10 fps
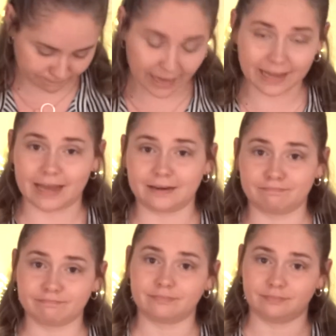
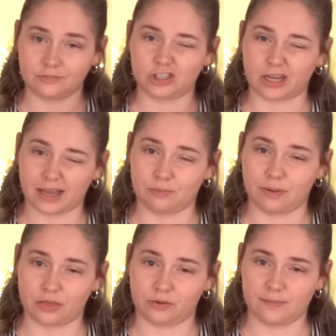Again, check out
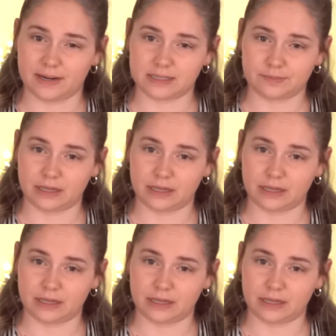my 3 minutes